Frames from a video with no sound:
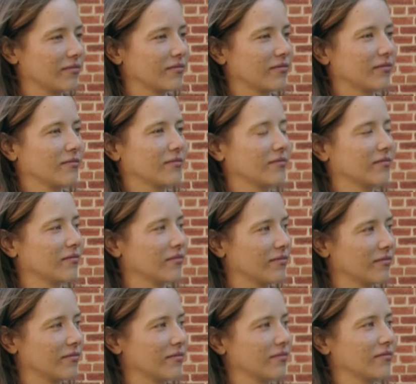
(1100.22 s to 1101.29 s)

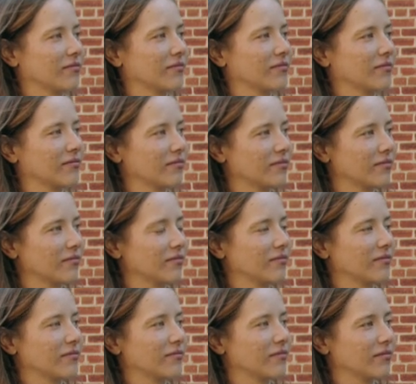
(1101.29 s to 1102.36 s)

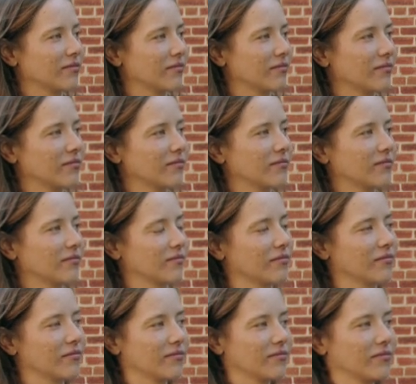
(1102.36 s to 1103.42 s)

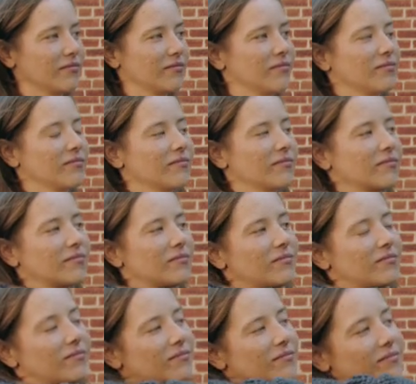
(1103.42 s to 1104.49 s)

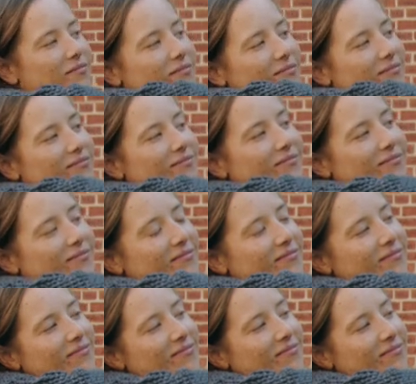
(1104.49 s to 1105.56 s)

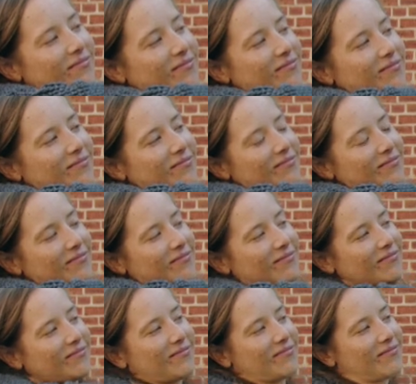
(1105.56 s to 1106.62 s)

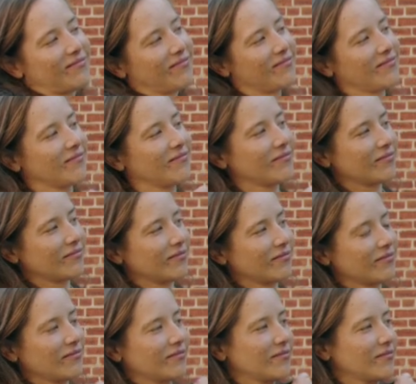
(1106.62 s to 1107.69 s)

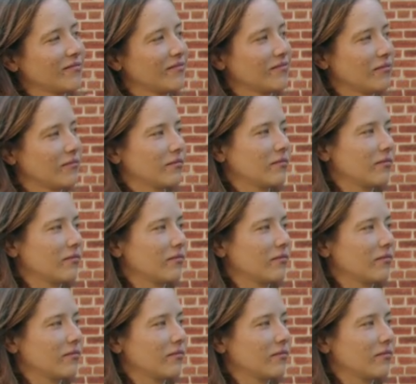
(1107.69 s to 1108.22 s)
(not speaking)